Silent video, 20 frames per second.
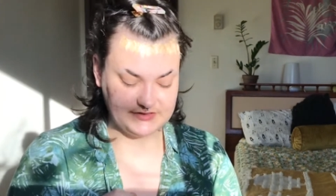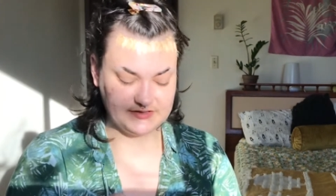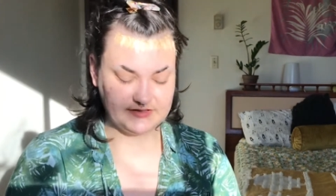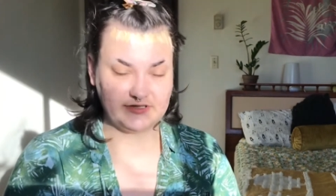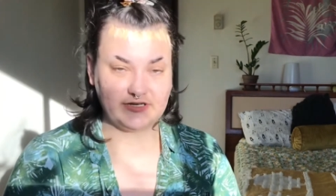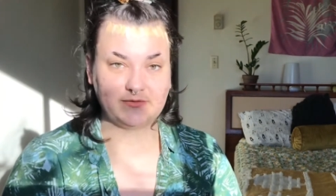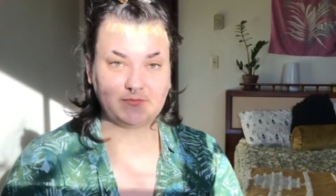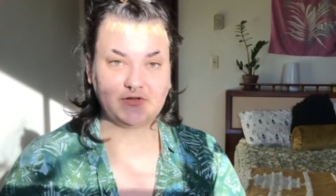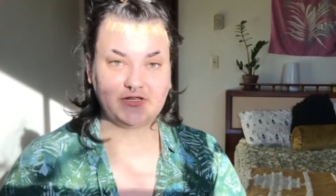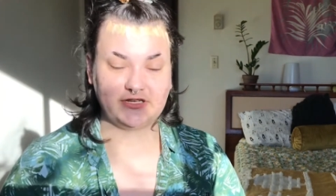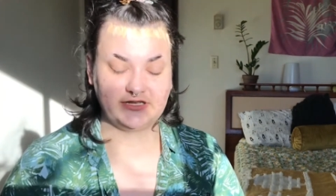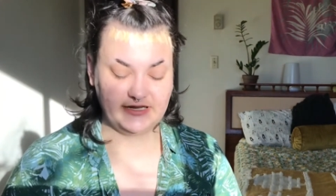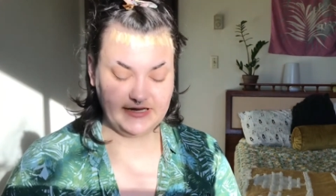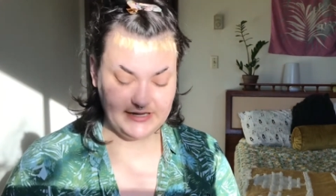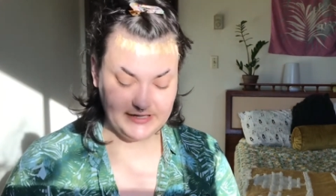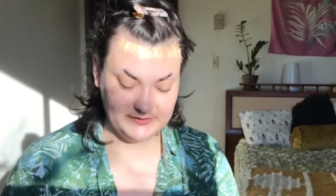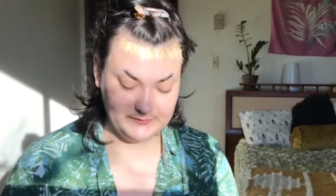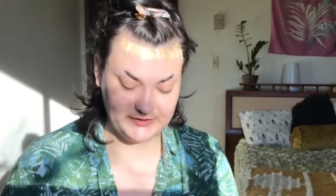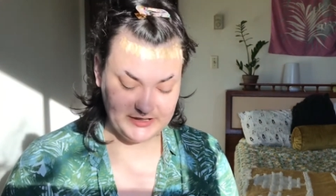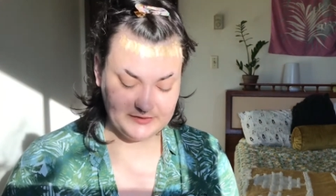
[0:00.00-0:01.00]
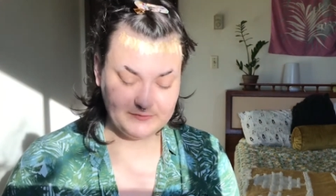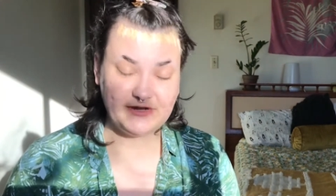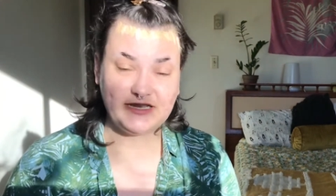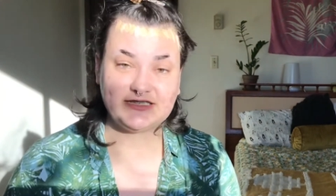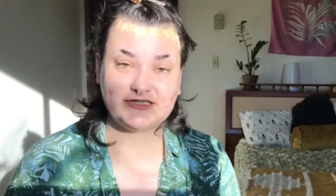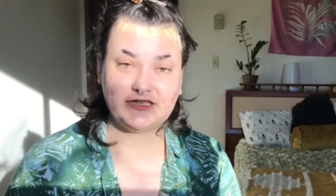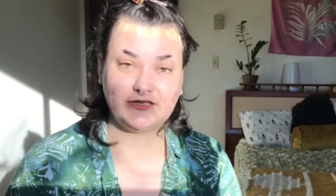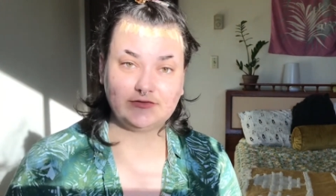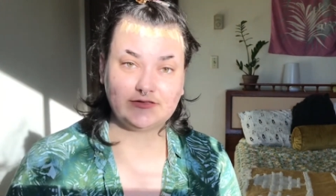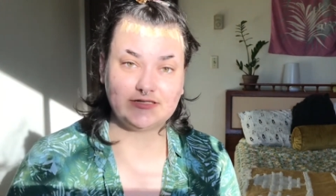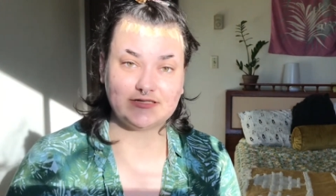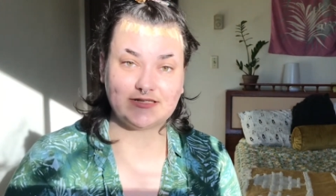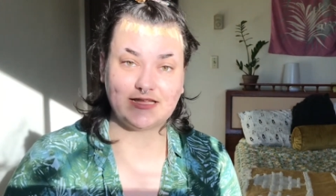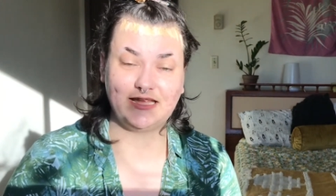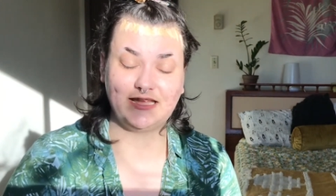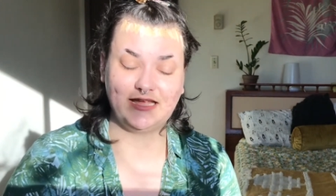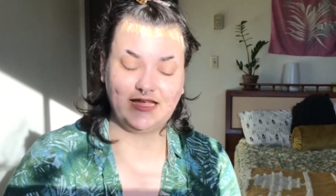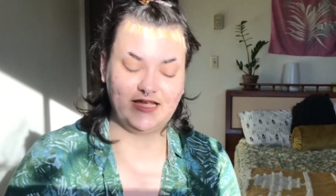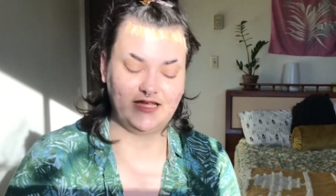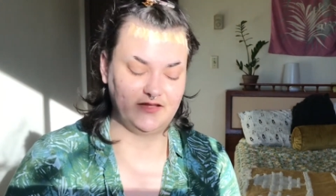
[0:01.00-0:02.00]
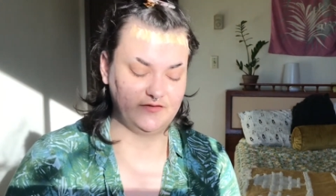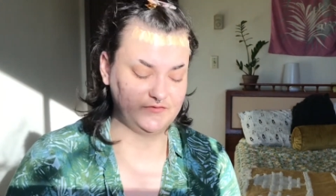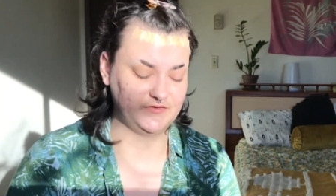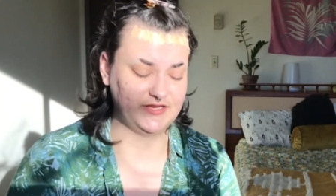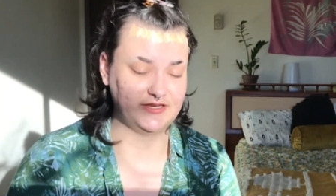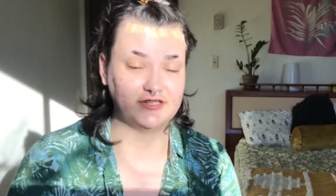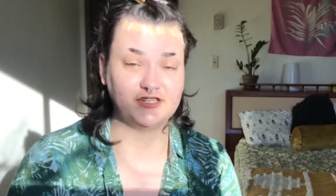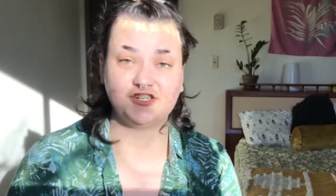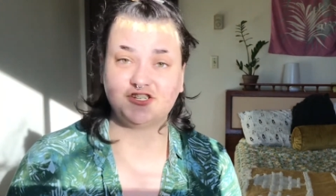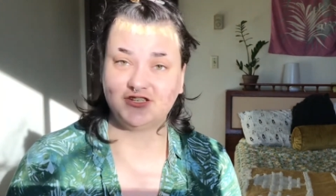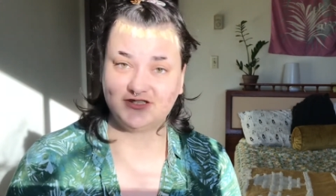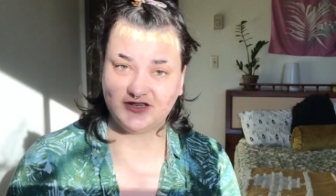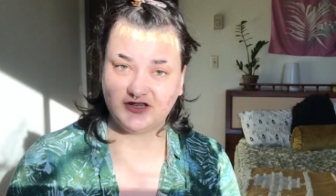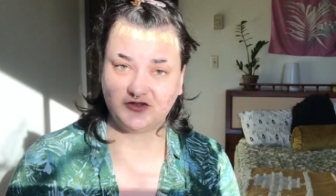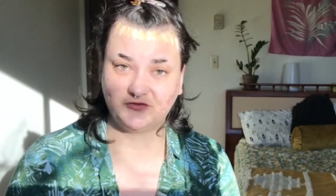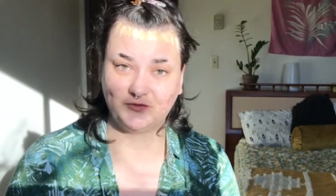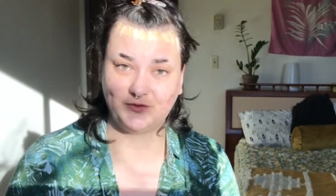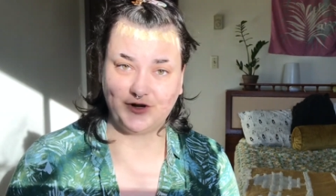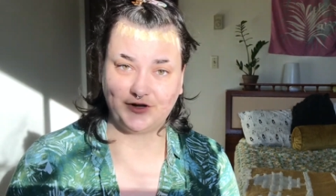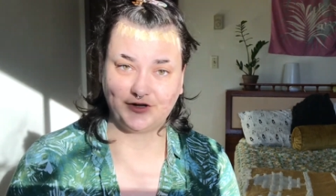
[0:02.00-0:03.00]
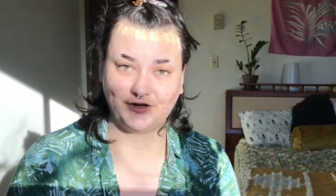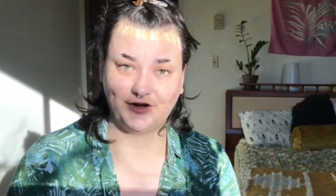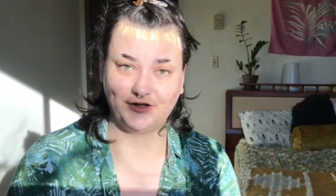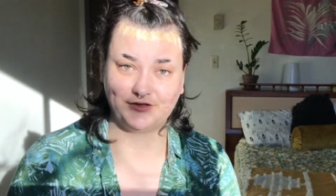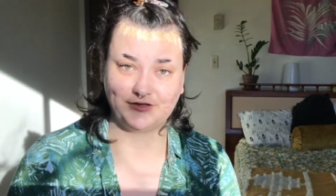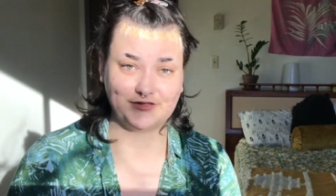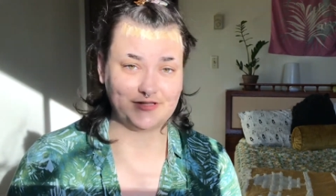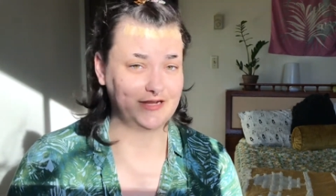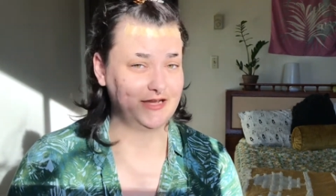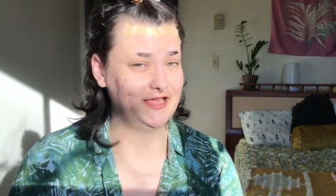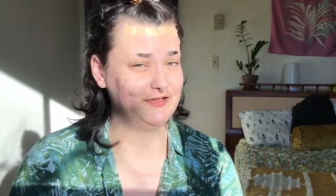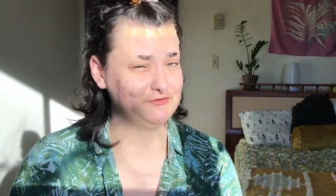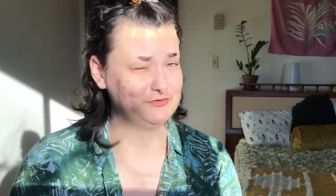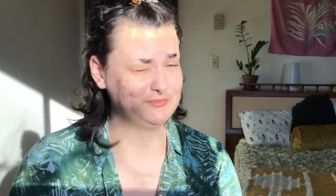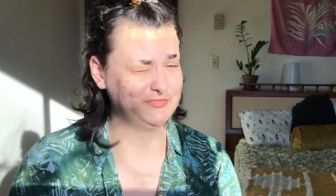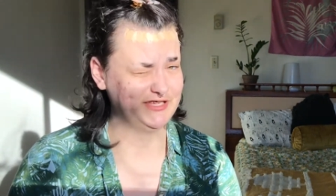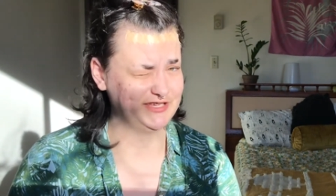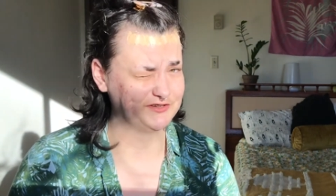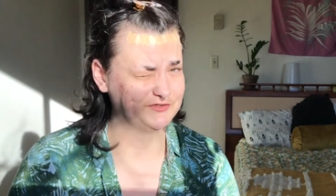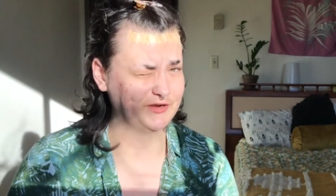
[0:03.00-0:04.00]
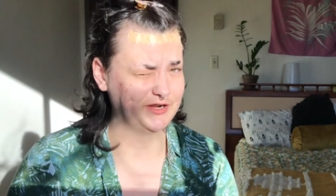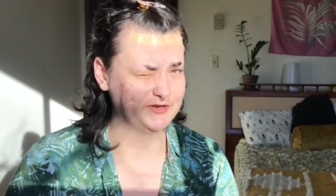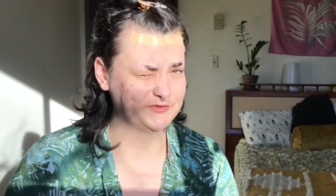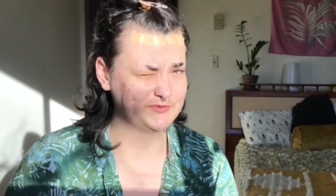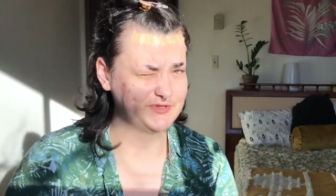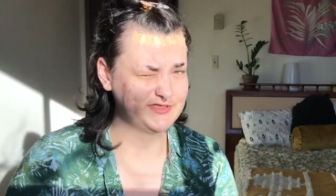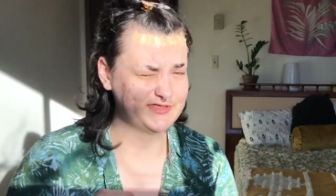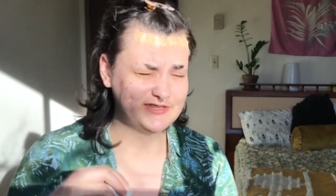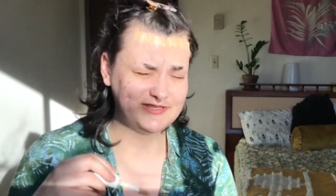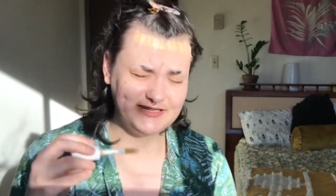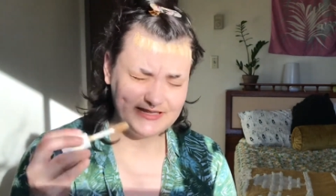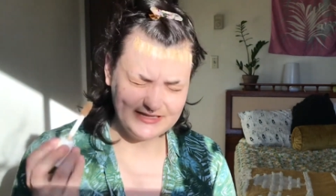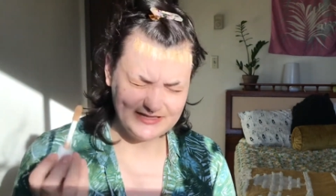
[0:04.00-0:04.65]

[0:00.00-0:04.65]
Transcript: that I'm gonna hand make myself because I have a shit ton of watercolor that I haven't played around with in like,